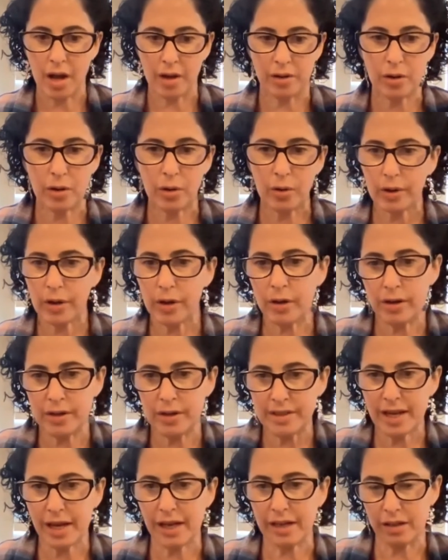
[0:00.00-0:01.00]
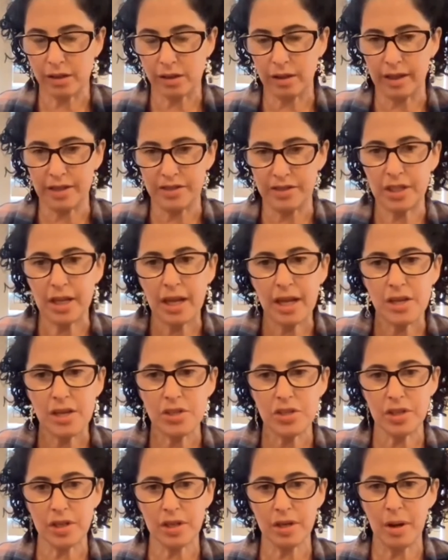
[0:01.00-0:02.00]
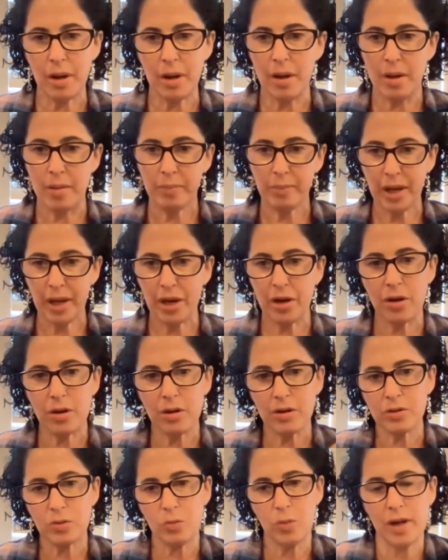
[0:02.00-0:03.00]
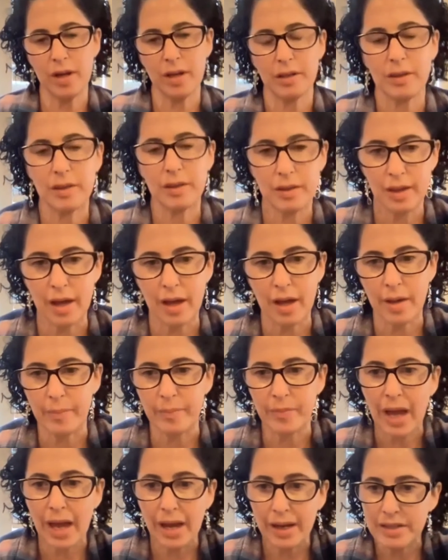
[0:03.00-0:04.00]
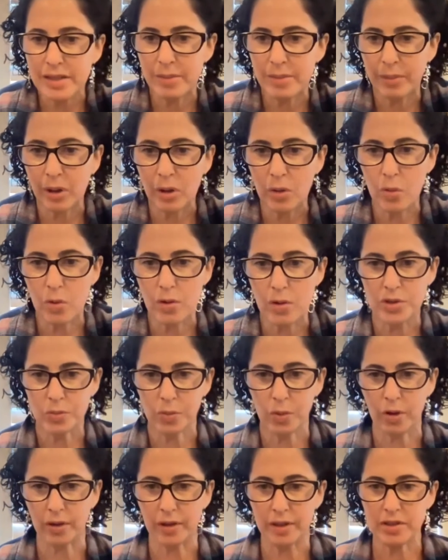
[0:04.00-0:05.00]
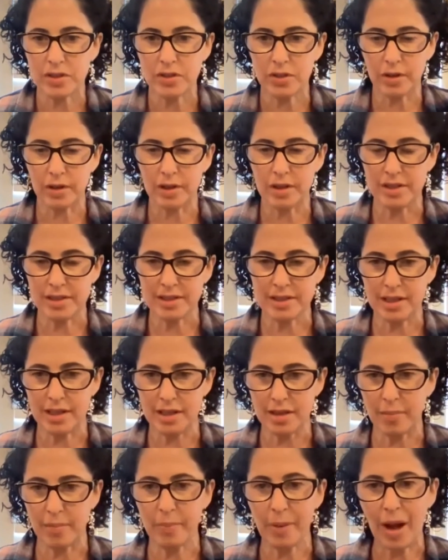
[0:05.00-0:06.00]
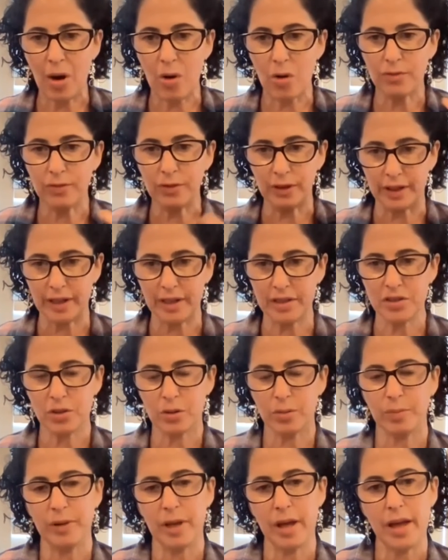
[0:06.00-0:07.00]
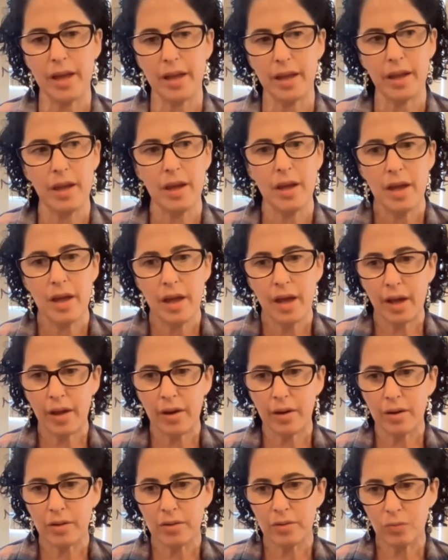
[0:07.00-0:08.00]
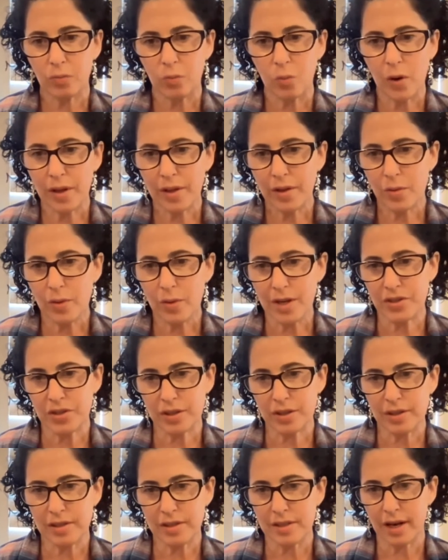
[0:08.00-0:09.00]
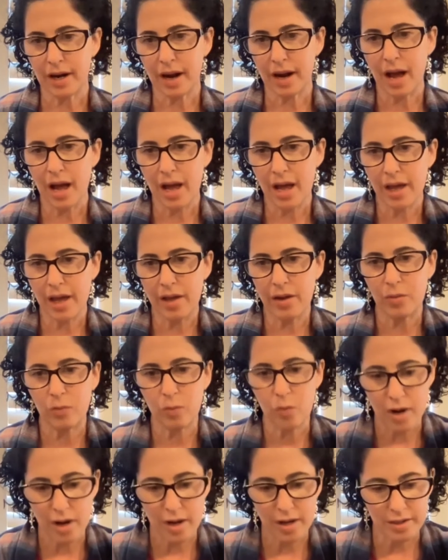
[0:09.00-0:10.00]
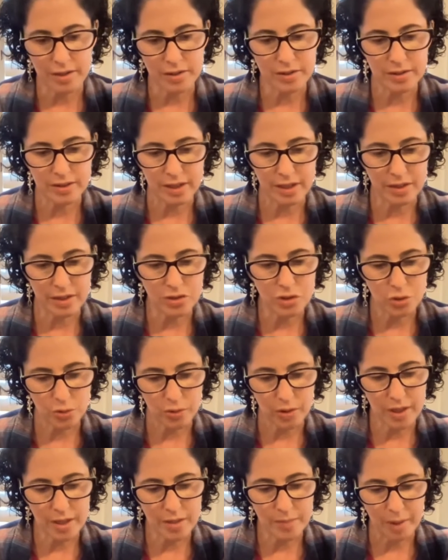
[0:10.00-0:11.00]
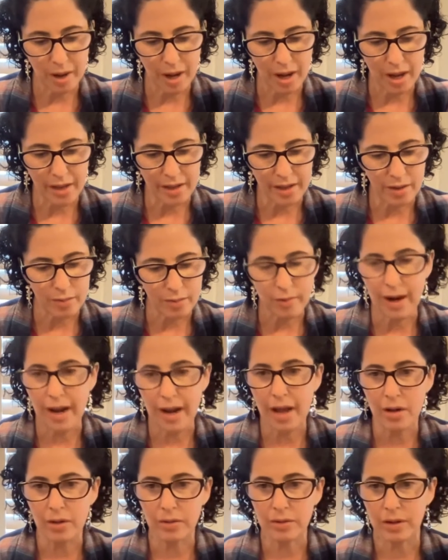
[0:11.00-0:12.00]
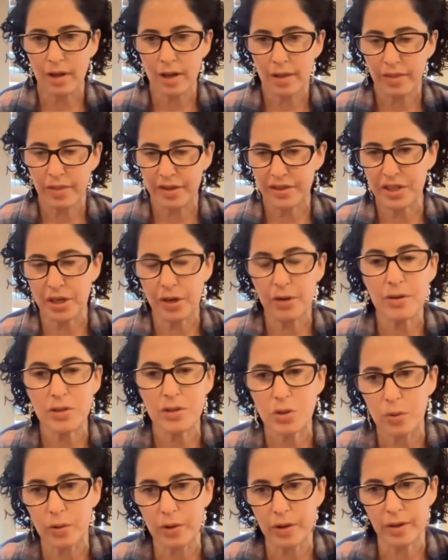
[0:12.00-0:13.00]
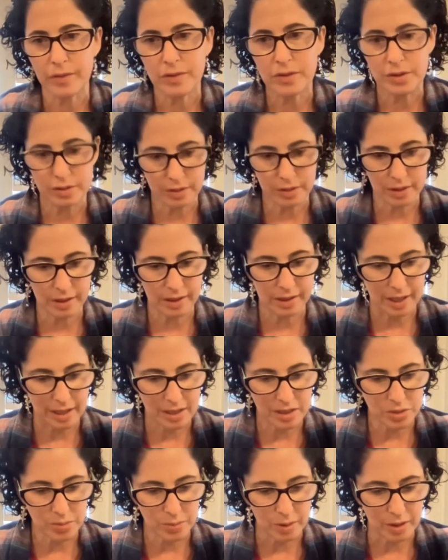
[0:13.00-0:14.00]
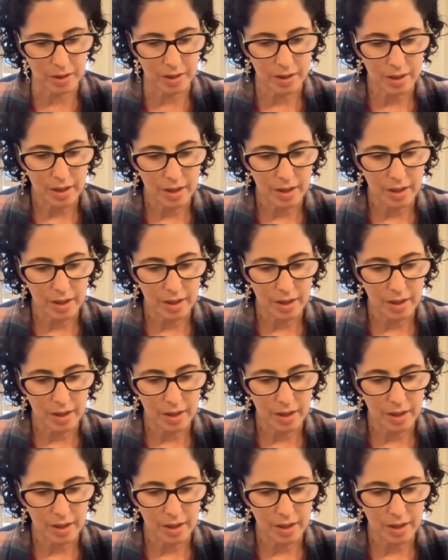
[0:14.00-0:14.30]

career and technical education paired with academic coursework and starting to see the powerful interplay. And one of the questions that I was intrigued by around the territory of student engagement